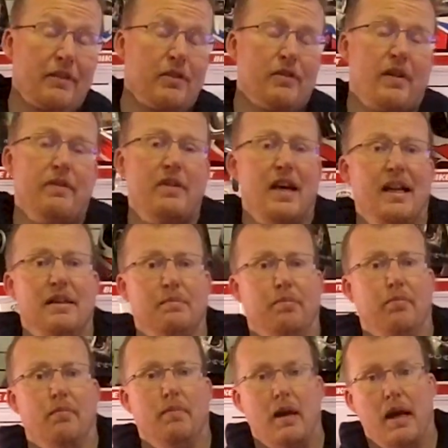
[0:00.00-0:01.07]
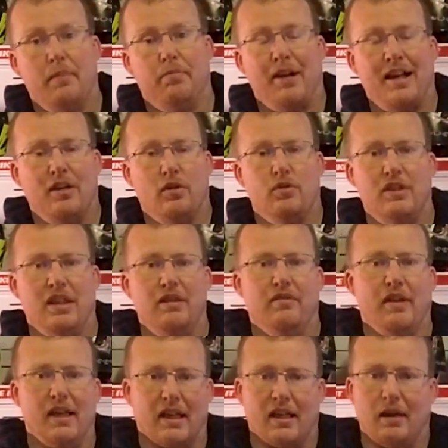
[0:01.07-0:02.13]
If you've ever had a brand new TV,
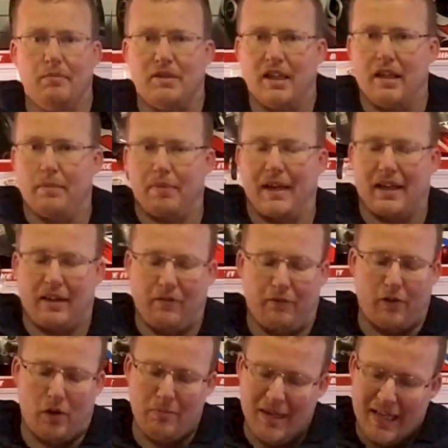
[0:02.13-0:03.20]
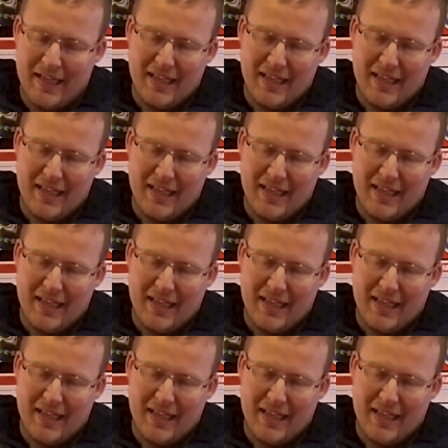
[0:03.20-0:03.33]
it comes in the packing foam,